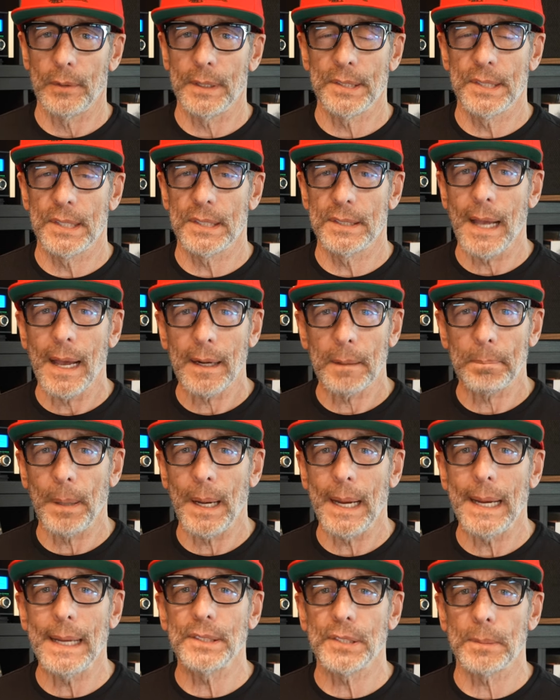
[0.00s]
This is not a
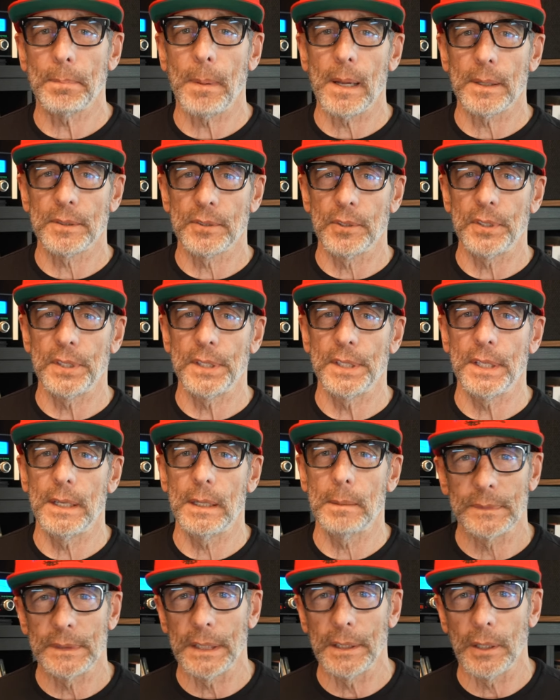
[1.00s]
paid
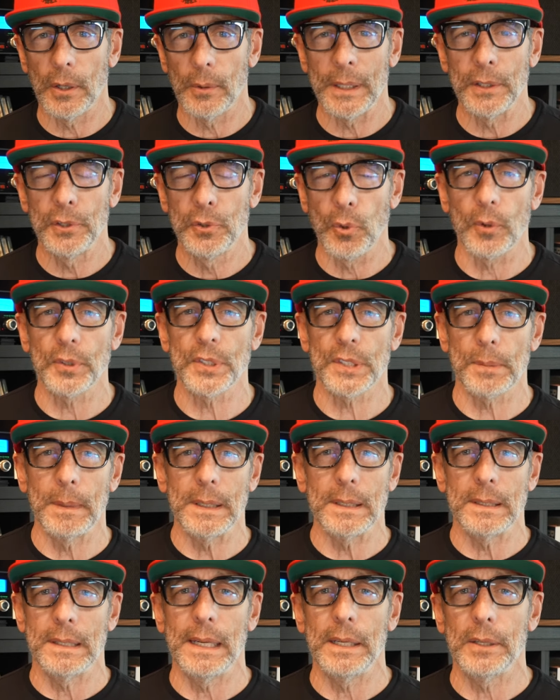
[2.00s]
sponsorship,
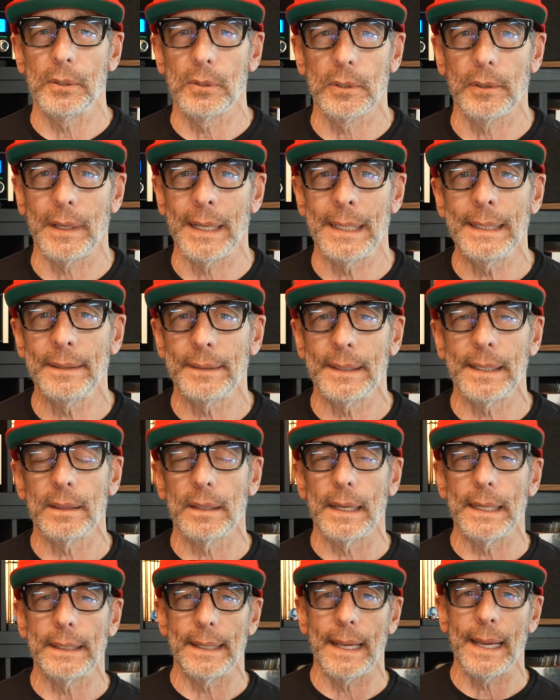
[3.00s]
endorsement deal or anything
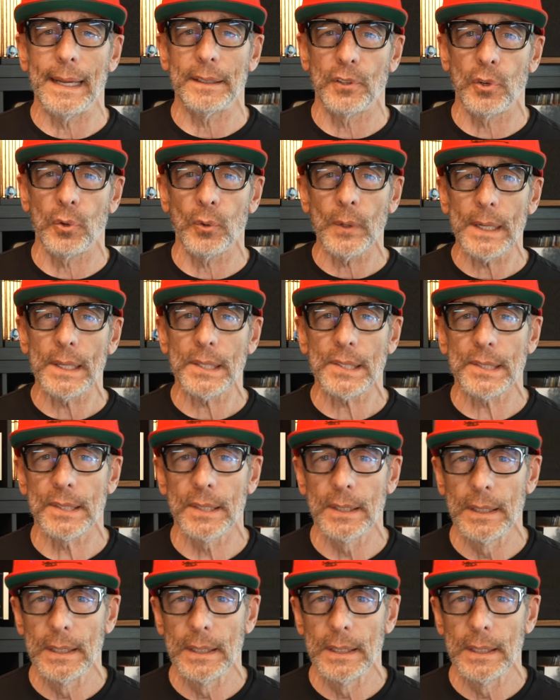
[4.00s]
like that. Chris,